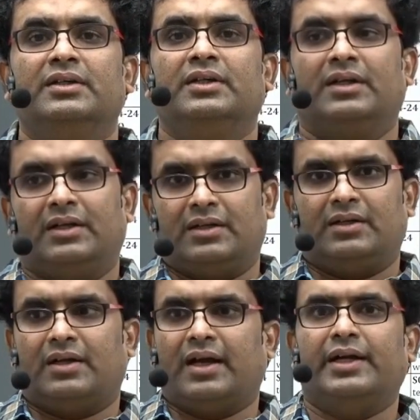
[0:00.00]

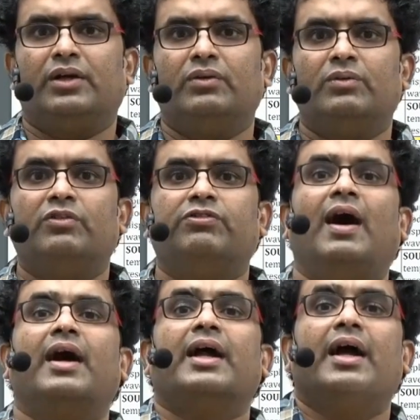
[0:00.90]
right now
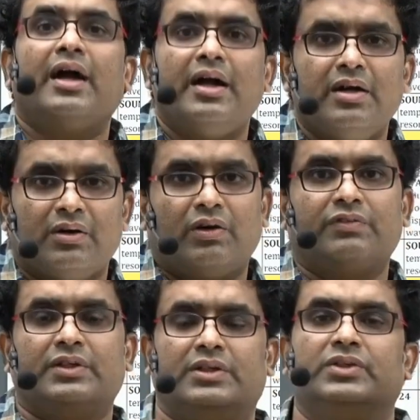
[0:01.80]
far ahead of
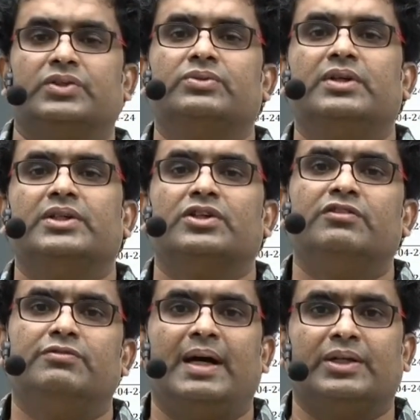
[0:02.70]
the students
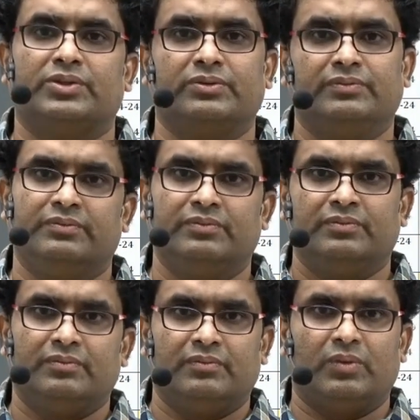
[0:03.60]
of batch 2.
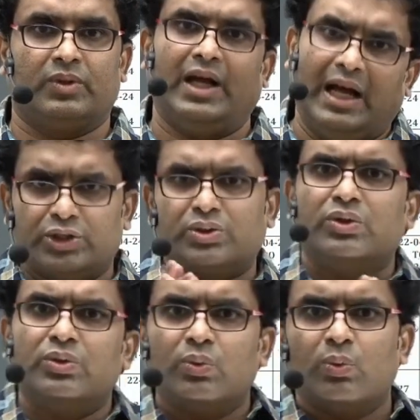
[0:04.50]
Okay, I'll show
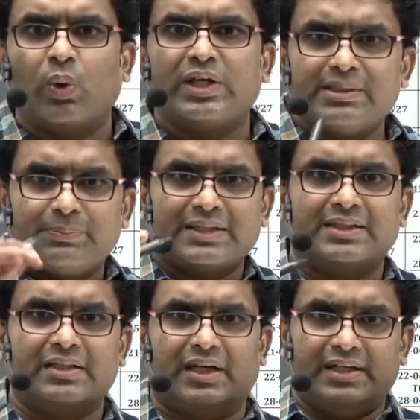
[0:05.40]
you what is the
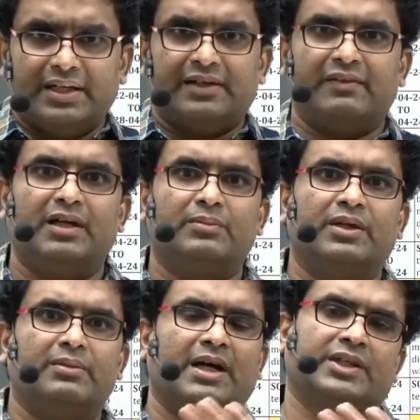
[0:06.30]
present content available
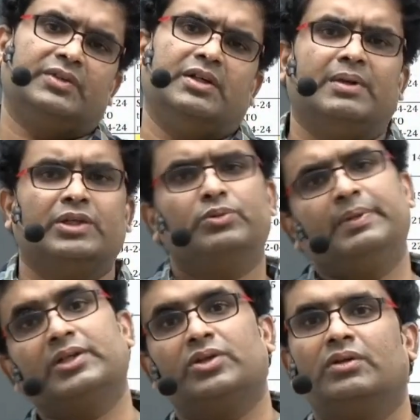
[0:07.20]
in batch 1 and batch 2.
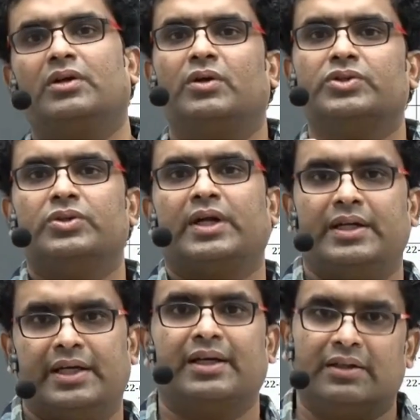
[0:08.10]
Based on that also you can
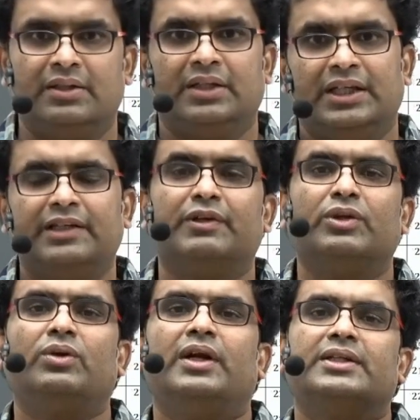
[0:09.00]
take, even
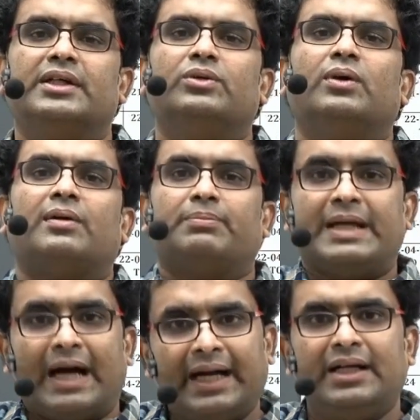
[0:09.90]
though let's say you are
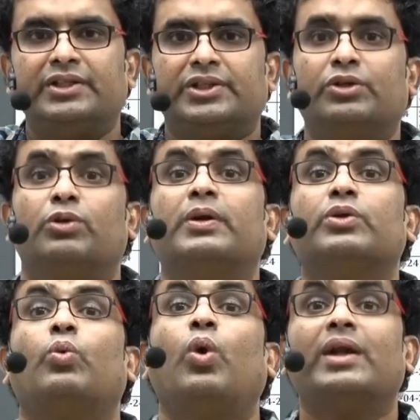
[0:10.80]
behind in schedule but you
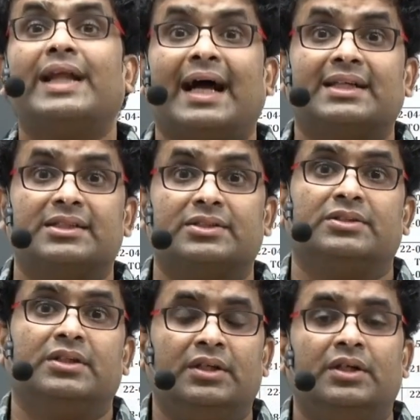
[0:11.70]
want the access
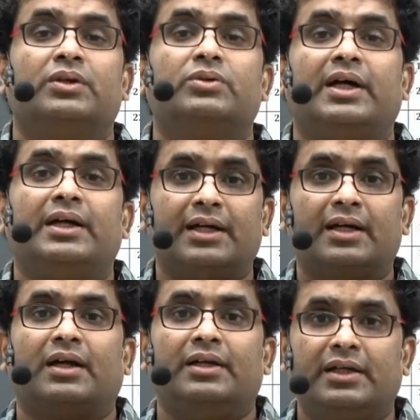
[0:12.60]
to the entire
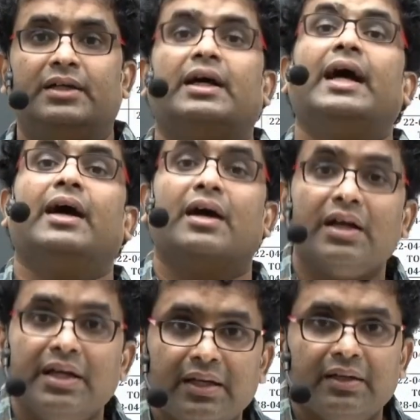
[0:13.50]
content
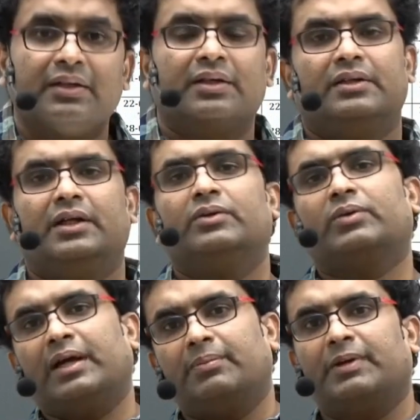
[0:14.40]
early, then you
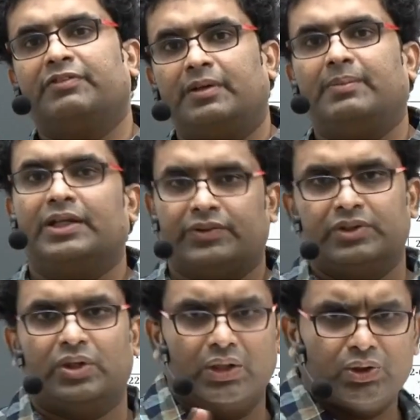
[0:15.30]
can prefer batch 1.
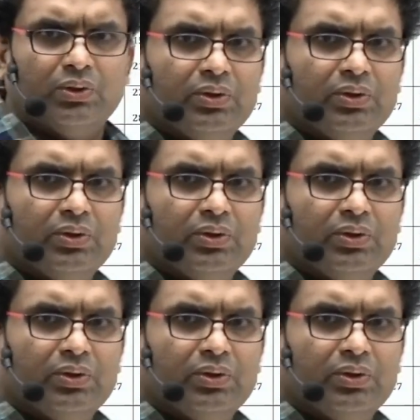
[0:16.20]
So I'll show you,